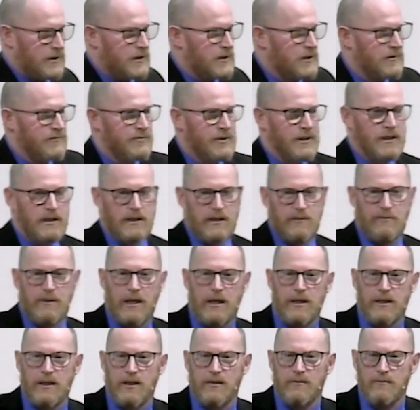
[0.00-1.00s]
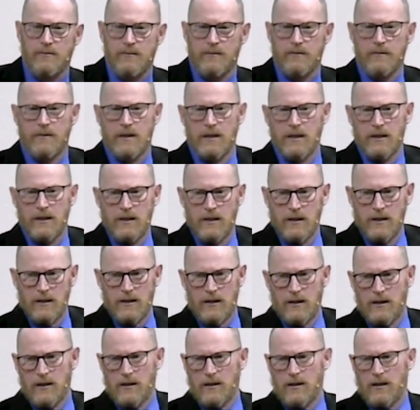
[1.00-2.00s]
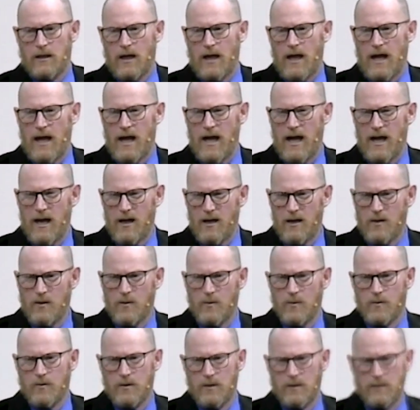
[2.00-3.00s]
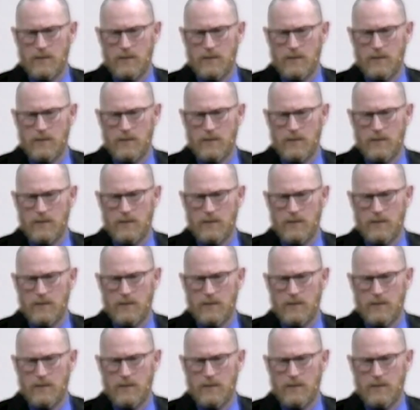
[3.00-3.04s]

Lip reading: completely made up. How